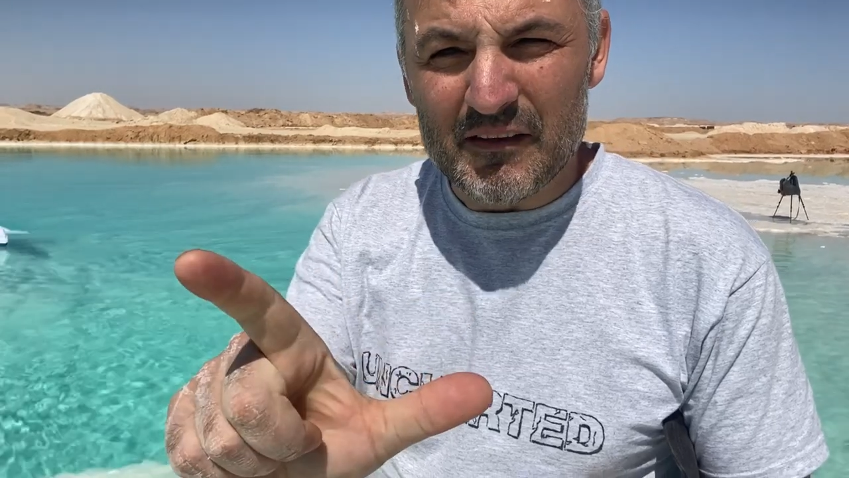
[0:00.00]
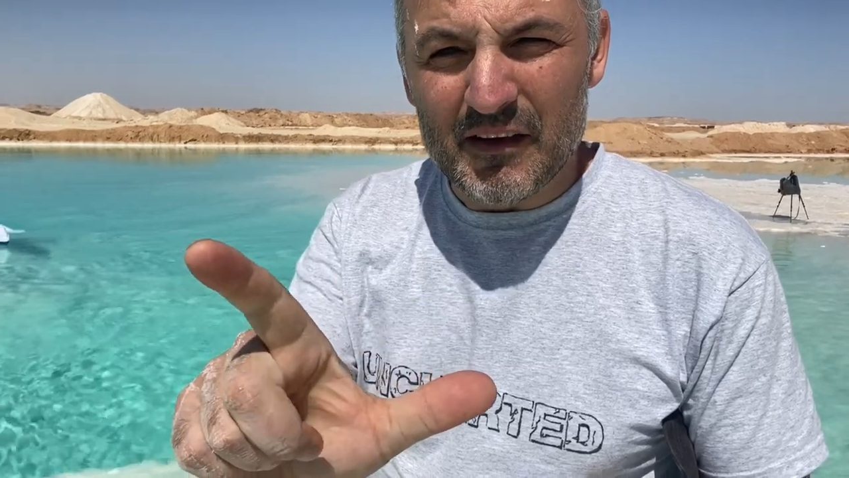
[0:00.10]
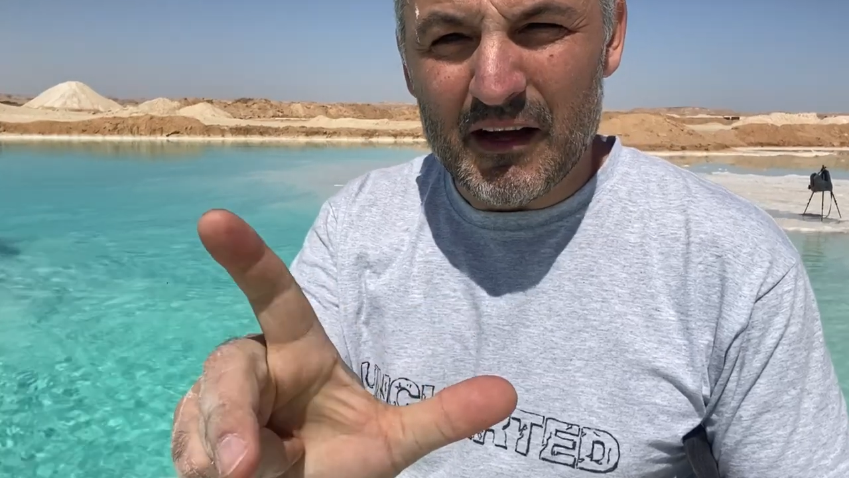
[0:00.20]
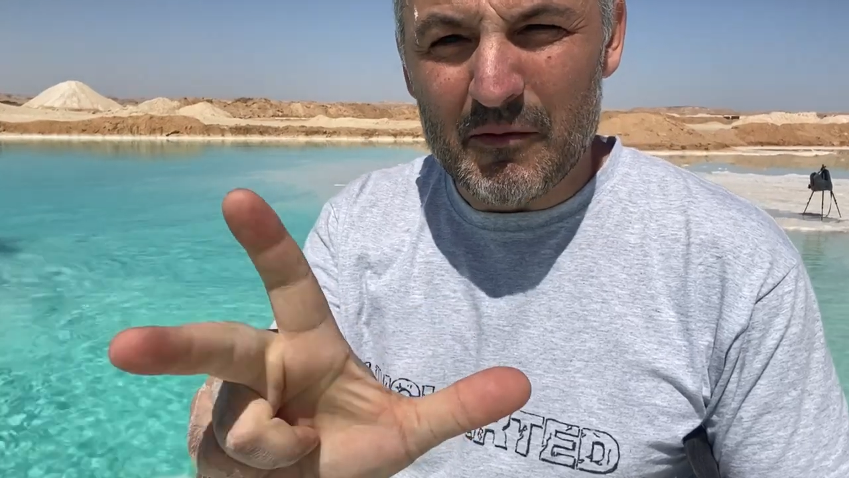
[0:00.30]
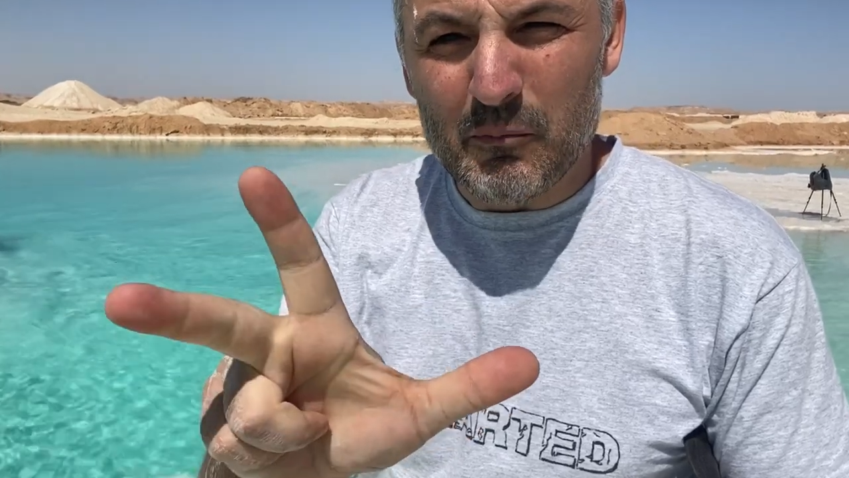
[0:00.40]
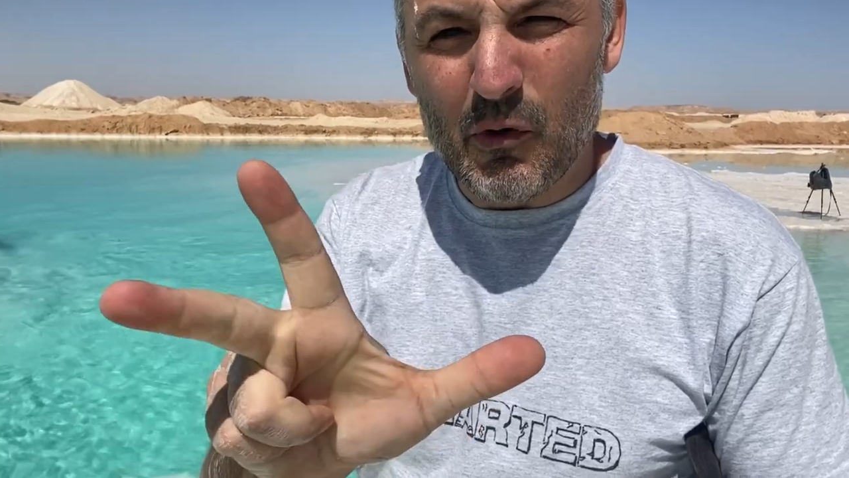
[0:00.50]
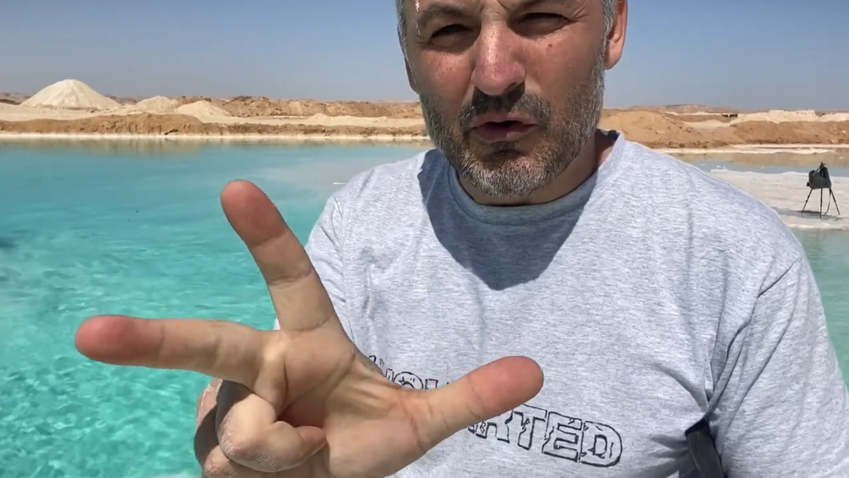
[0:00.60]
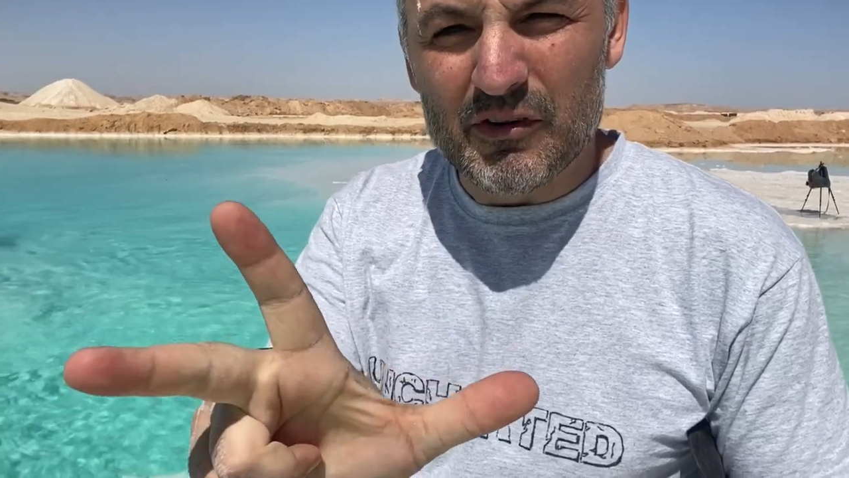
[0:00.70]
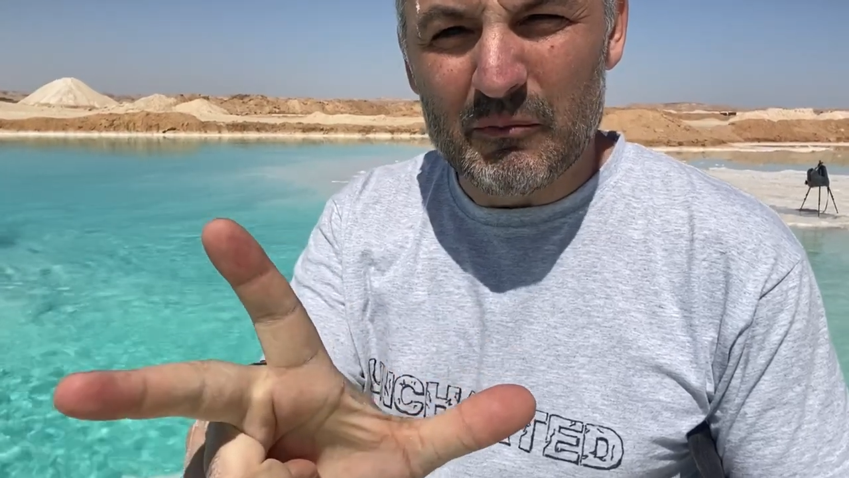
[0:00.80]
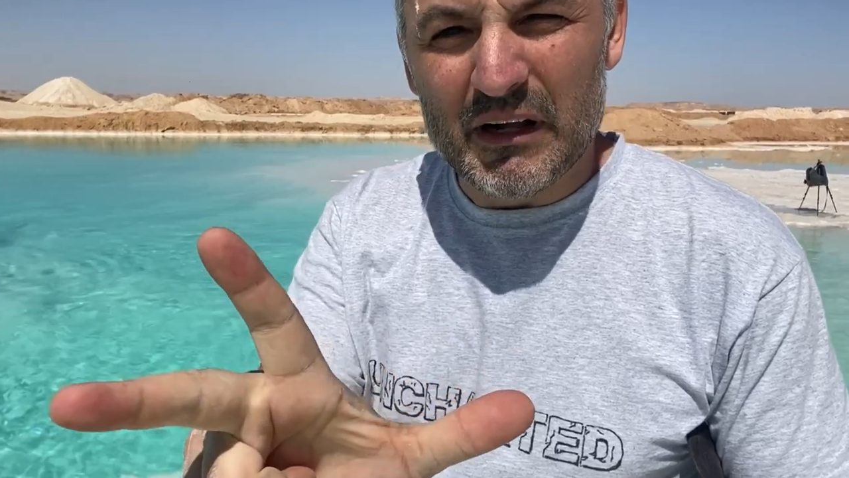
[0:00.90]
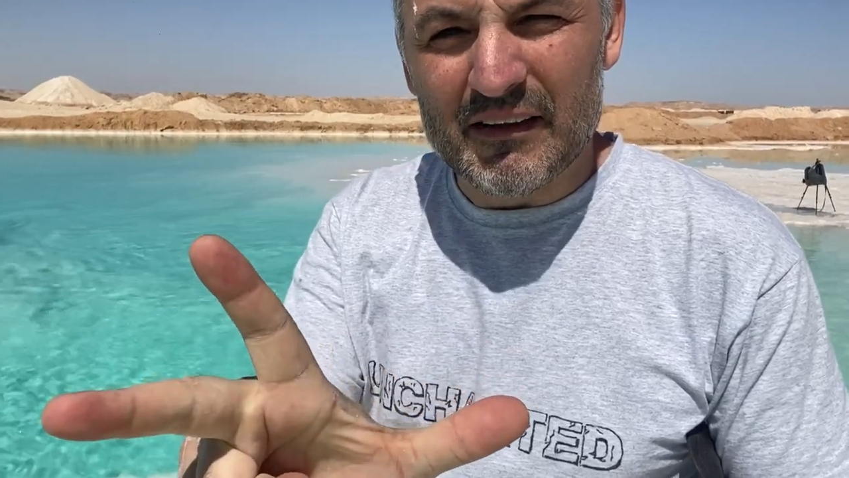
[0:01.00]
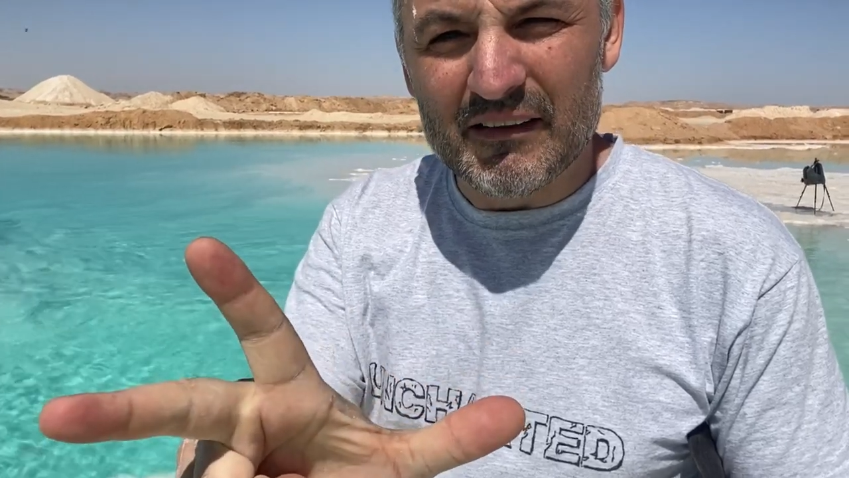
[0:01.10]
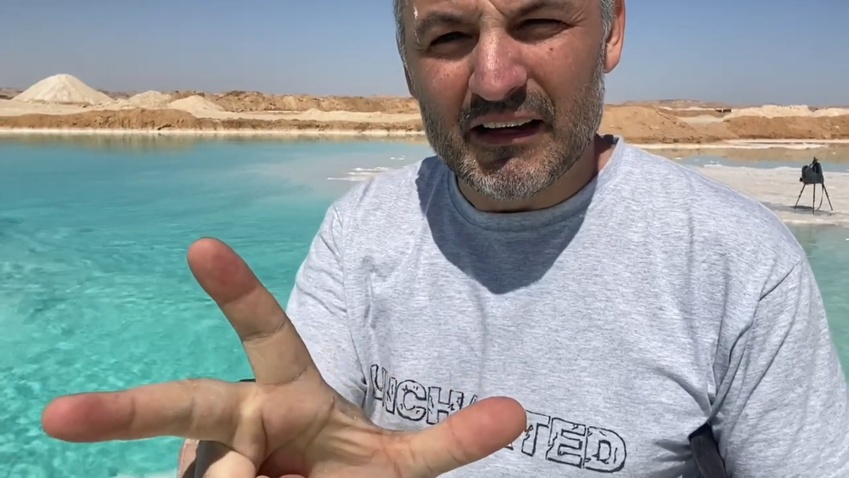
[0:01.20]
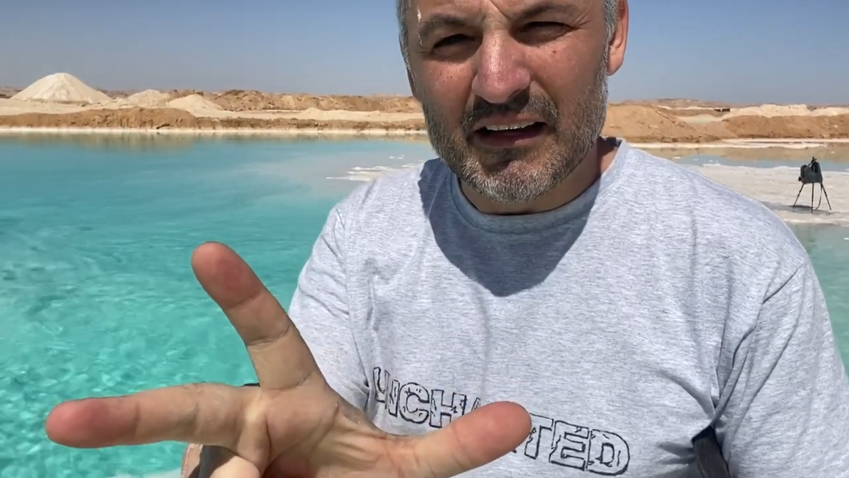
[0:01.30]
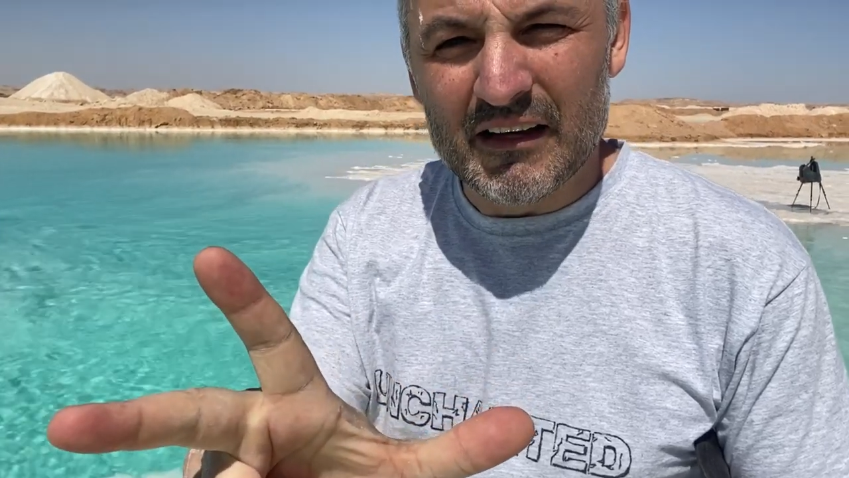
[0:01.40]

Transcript: and portability